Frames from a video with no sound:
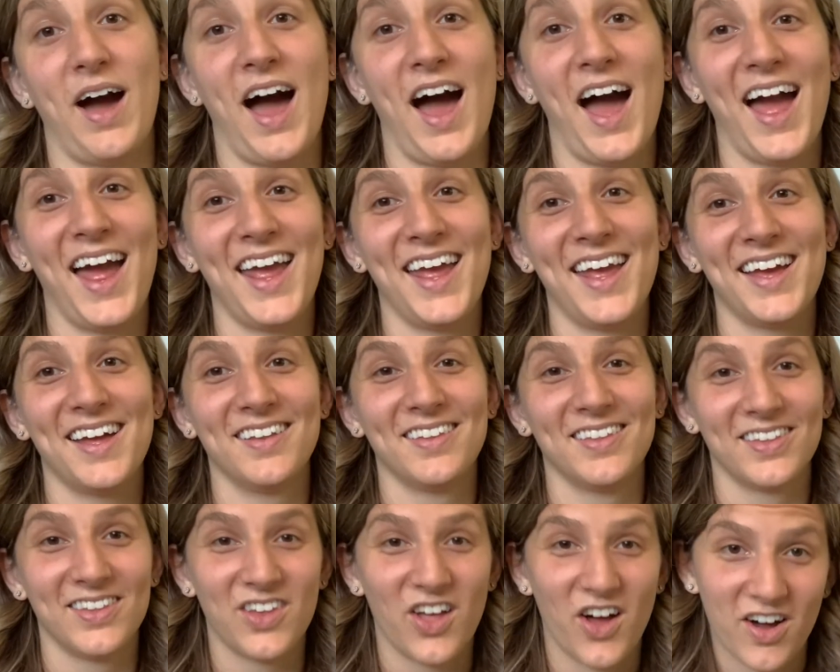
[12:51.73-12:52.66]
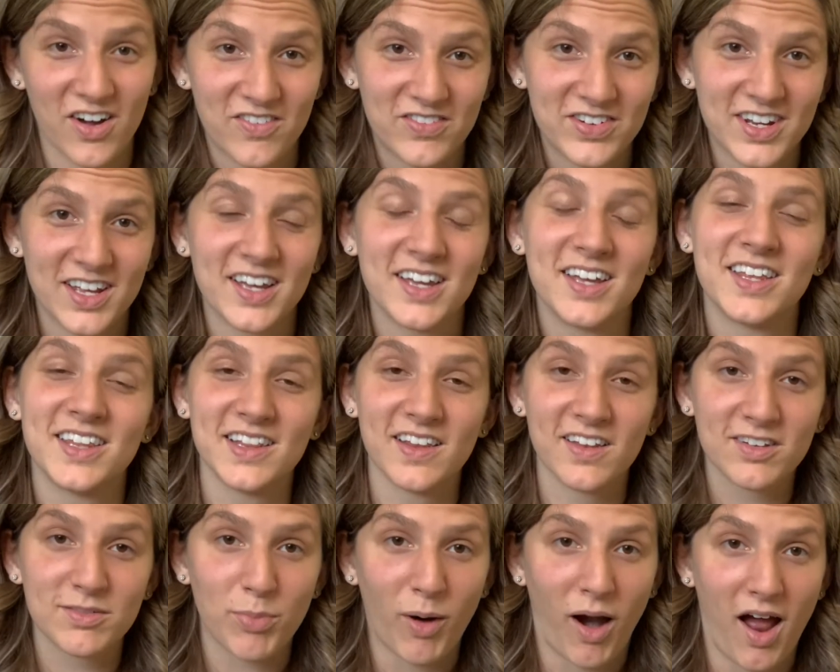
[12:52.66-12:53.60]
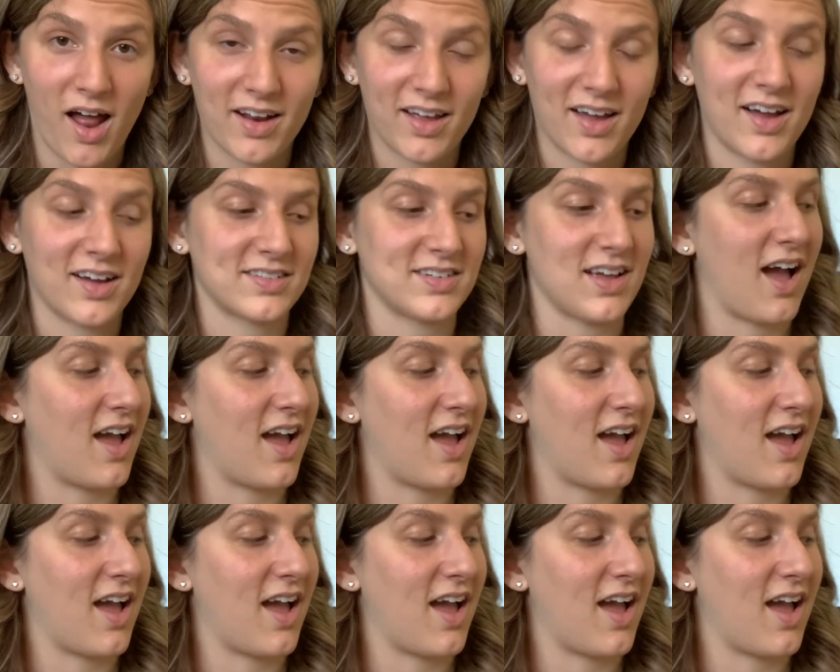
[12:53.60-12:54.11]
I loved this product.